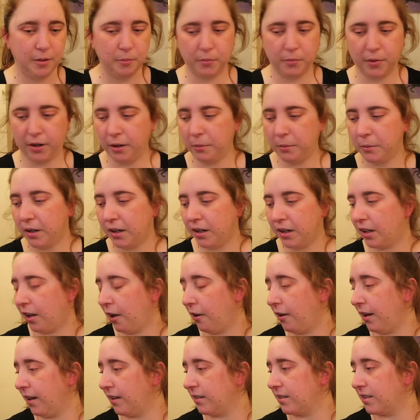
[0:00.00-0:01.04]
But I'm going to
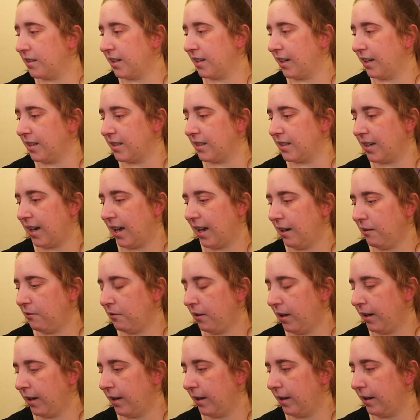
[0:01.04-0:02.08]
go downstairs now
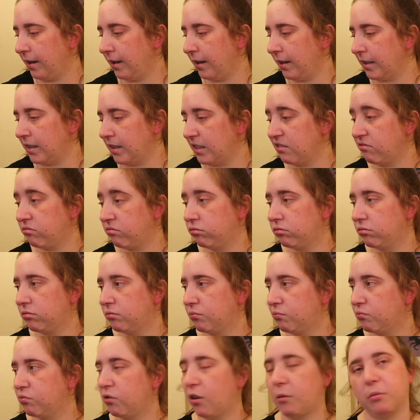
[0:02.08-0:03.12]
and
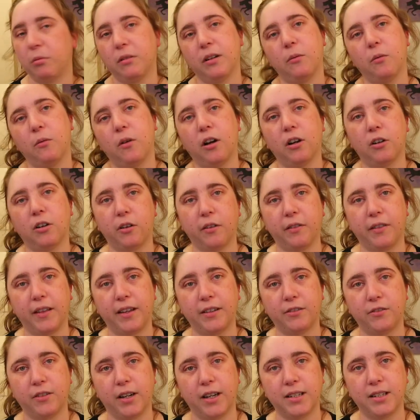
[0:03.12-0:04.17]
probably work on
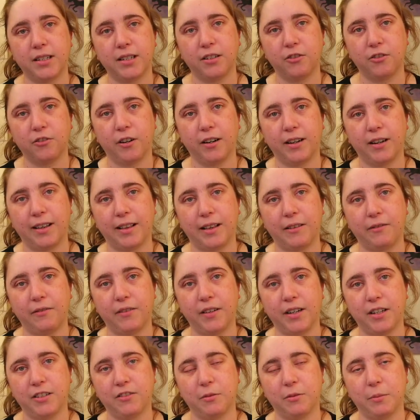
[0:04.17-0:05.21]
that dress and try to get that
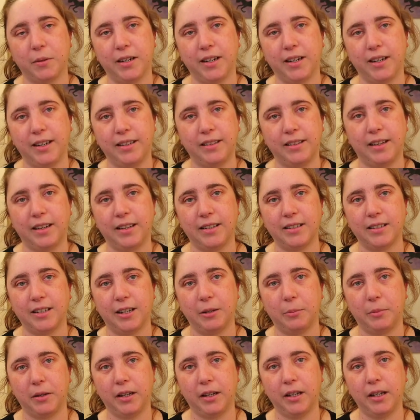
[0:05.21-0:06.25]
finished for my niece
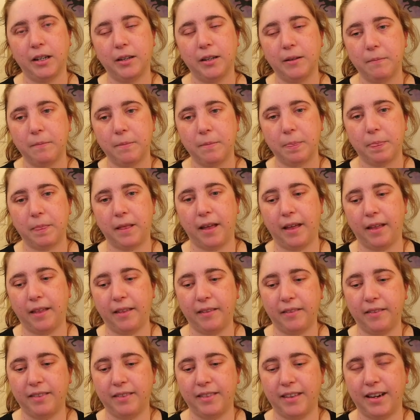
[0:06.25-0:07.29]
ASAP,
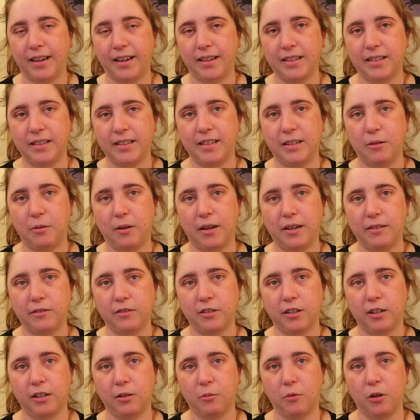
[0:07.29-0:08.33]
and then see what else
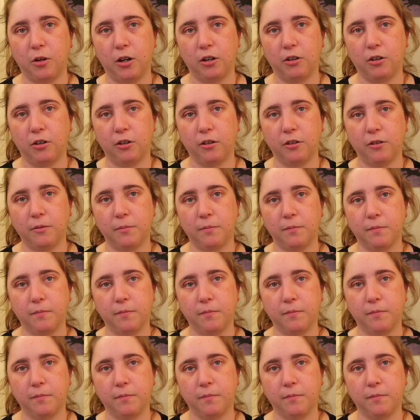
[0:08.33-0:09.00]
I can work on.